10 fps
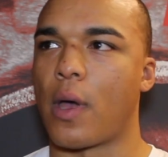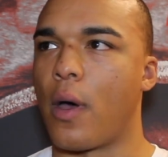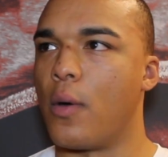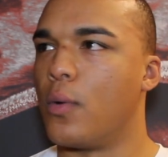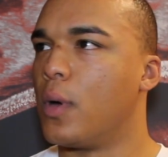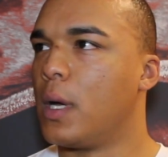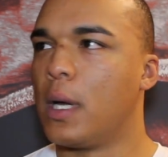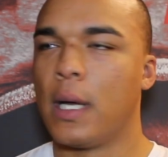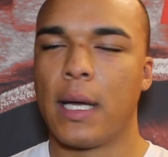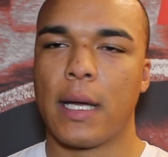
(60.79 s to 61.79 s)
So
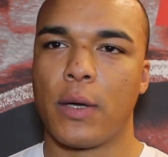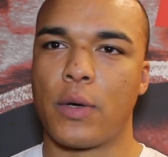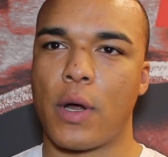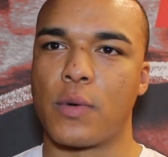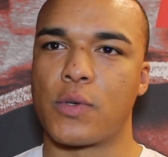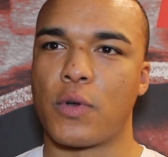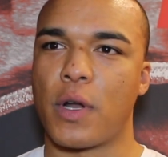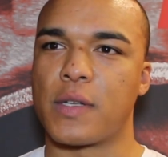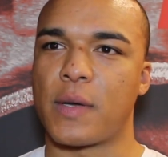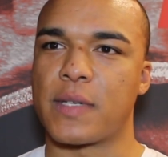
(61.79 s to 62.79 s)
who knows? Who
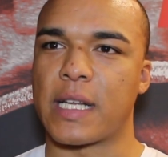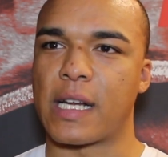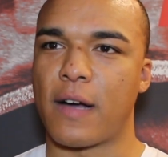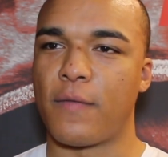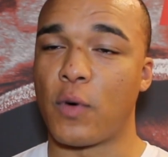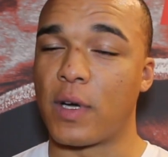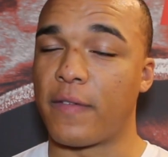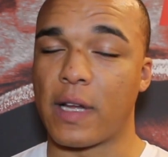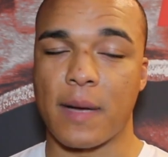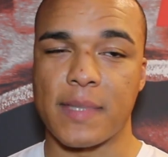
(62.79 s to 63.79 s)
knows how he's going to come forward?
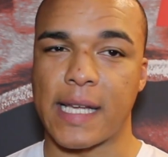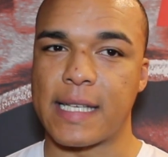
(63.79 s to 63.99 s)
If he comes to